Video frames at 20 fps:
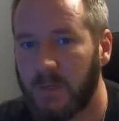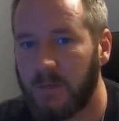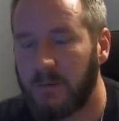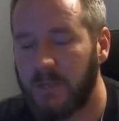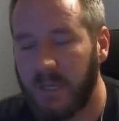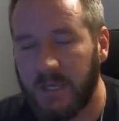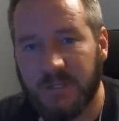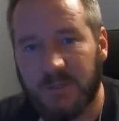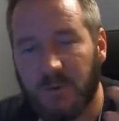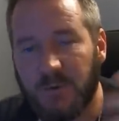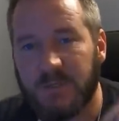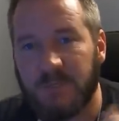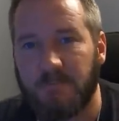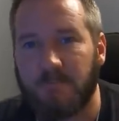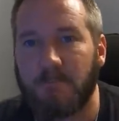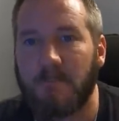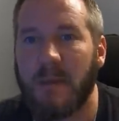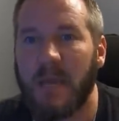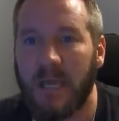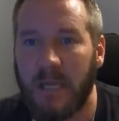The answer is
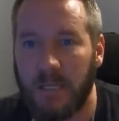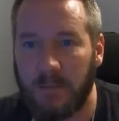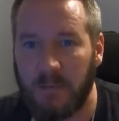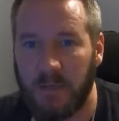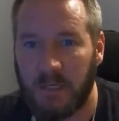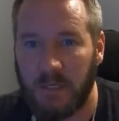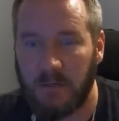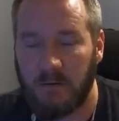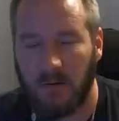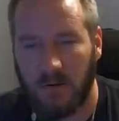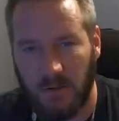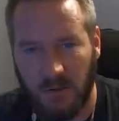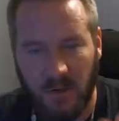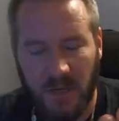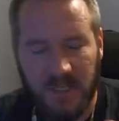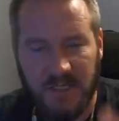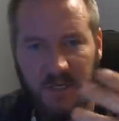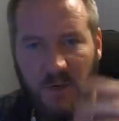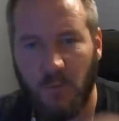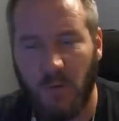maybe, and you
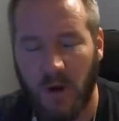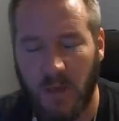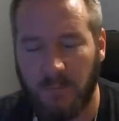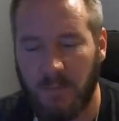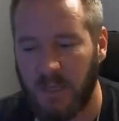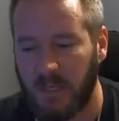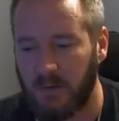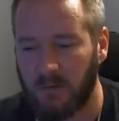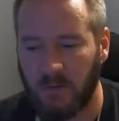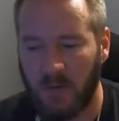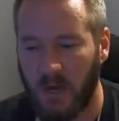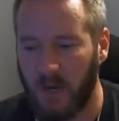guys know what I mean.